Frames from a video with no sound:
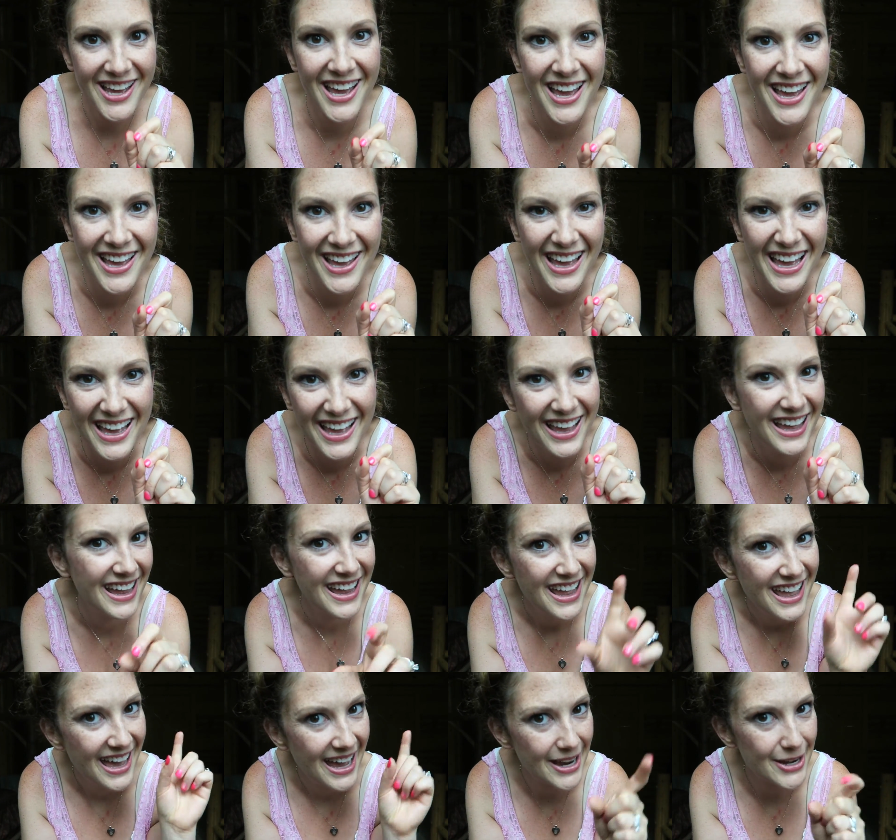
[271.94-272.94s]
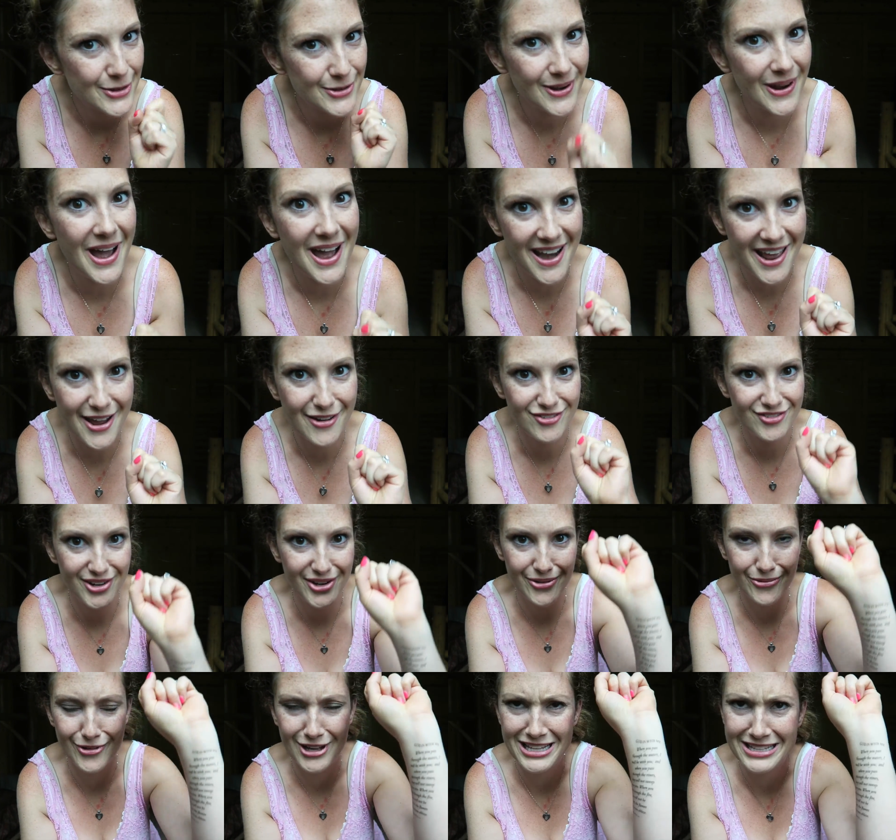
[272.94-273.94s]
I do not have
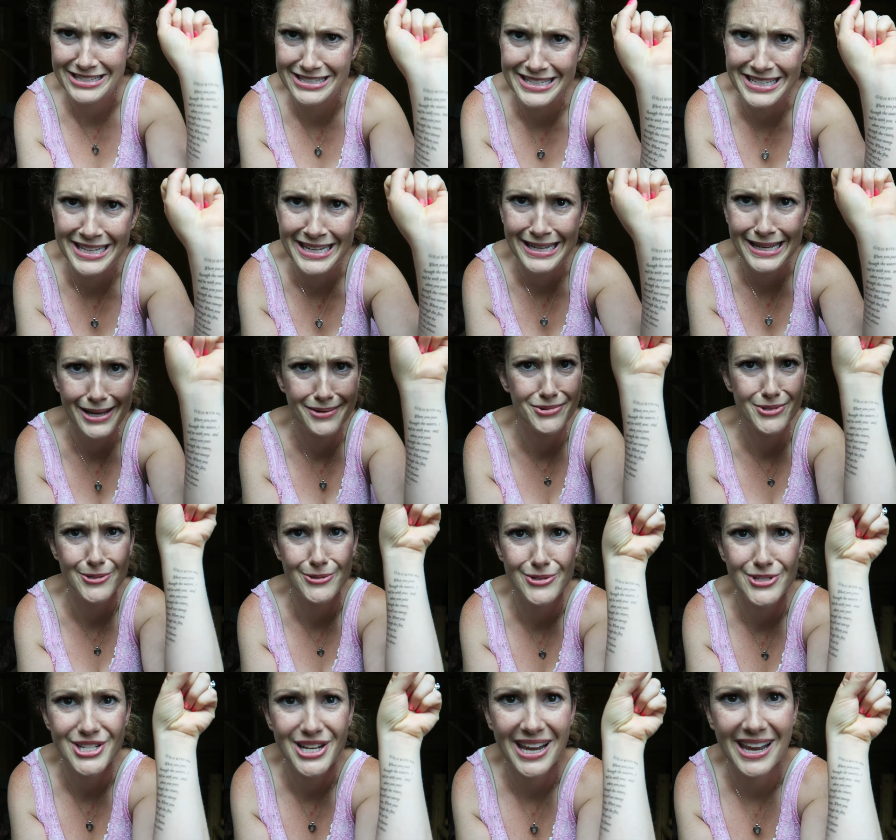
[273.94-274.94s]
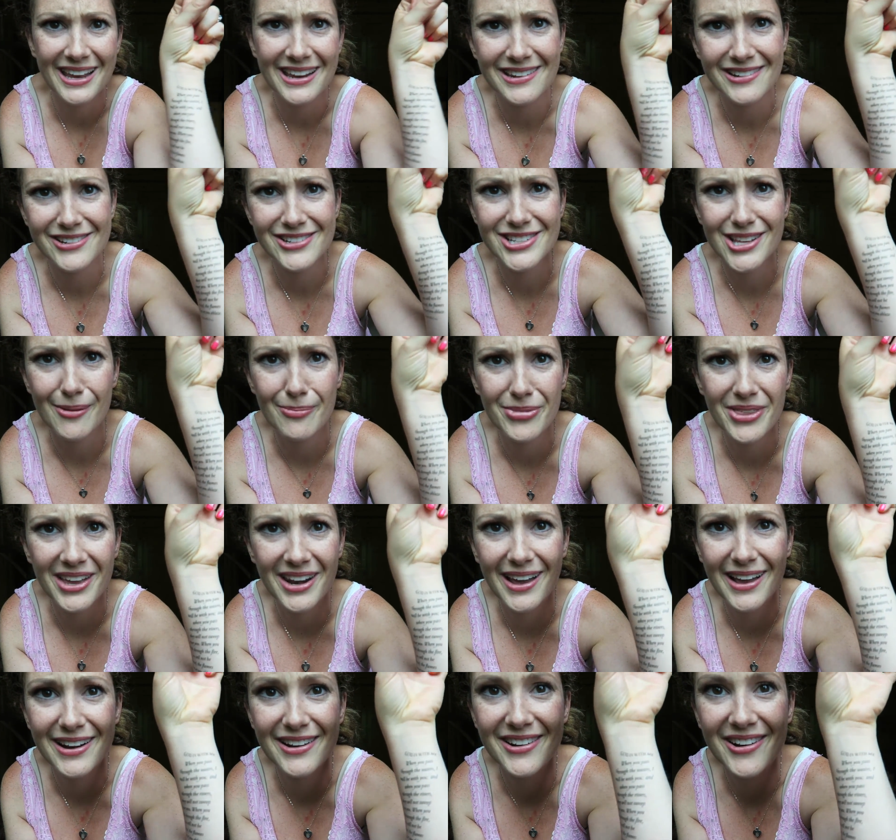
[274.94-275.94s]
real ones. I'm too chicken or
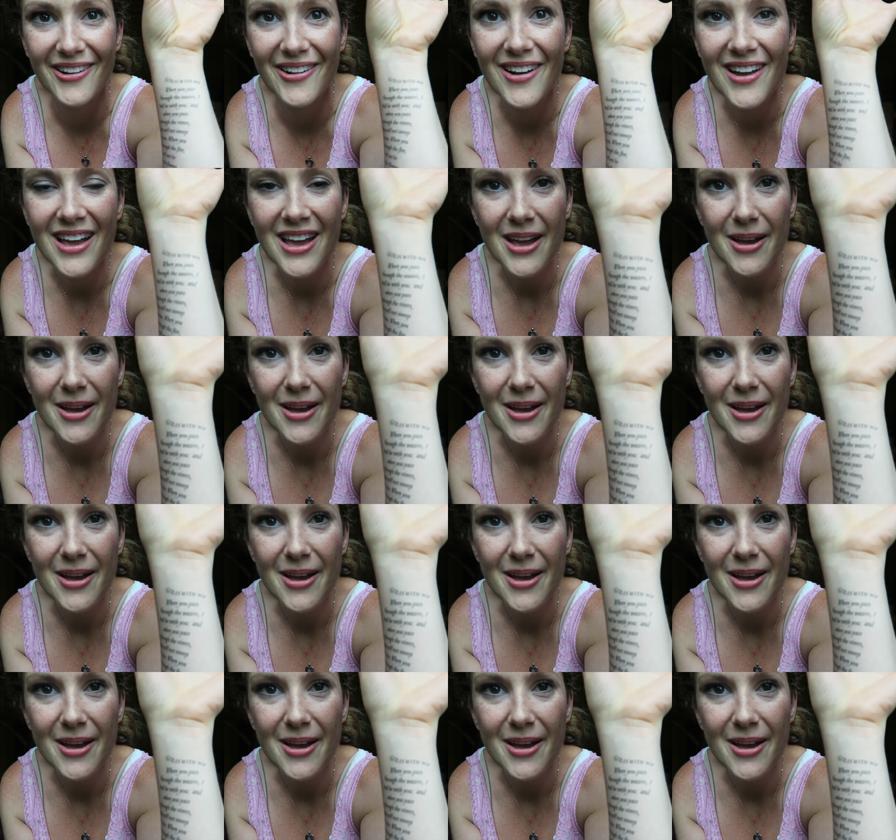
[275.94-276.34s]
something, I don't know.